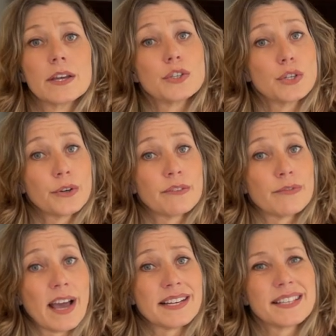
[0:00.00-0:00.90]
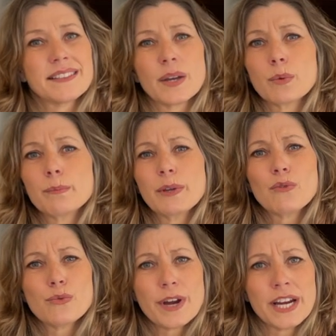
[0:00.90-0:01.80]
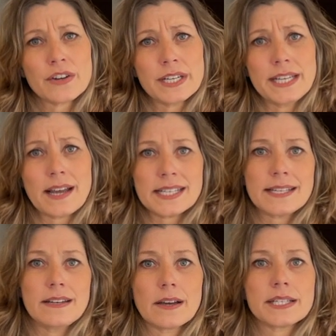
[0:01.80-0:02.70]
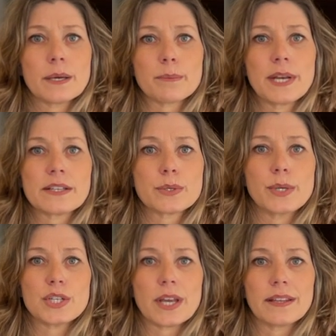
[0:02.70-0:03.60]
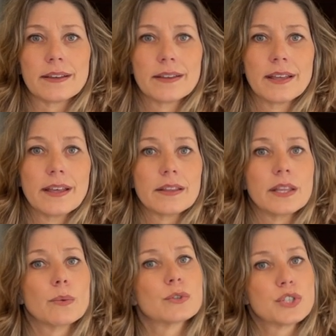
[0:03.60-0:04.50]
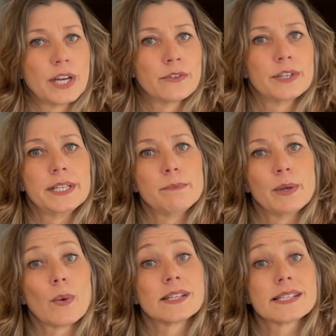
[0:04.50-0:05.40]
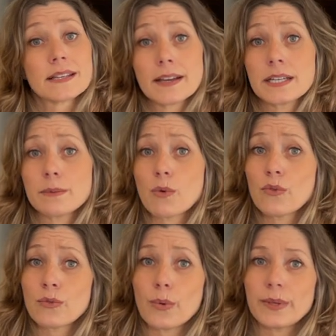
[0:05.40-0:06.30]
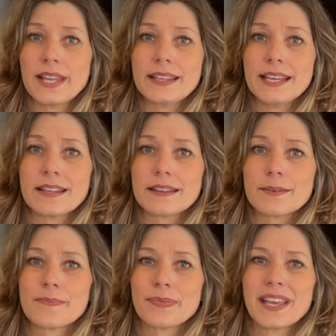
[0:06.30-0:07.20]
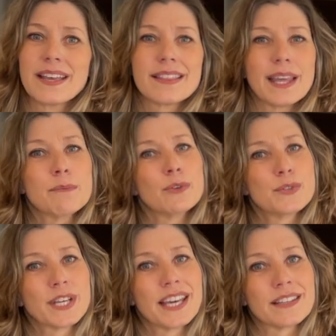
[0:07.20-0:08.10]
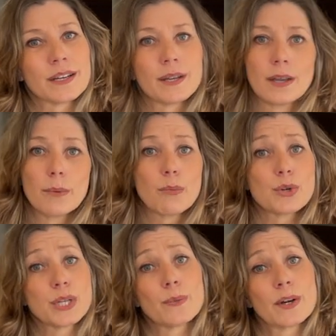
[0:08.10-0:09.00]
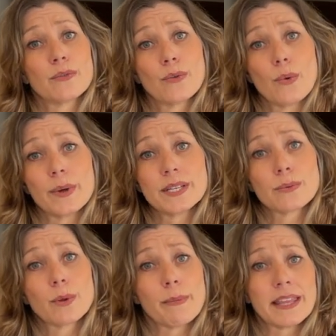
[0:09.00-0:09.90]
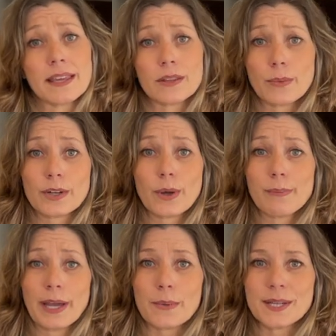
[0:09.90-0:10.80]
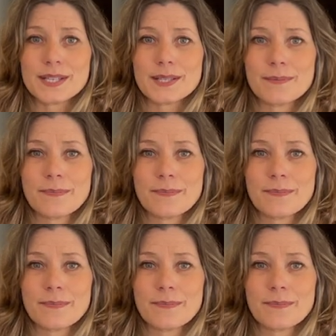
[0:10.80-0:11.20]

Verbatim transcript: During flight, they will be rarely nicely lined up next to each other. They will generally be one slightly more forward than the other. They move together. Pushing one forwards will make the other one go backwards.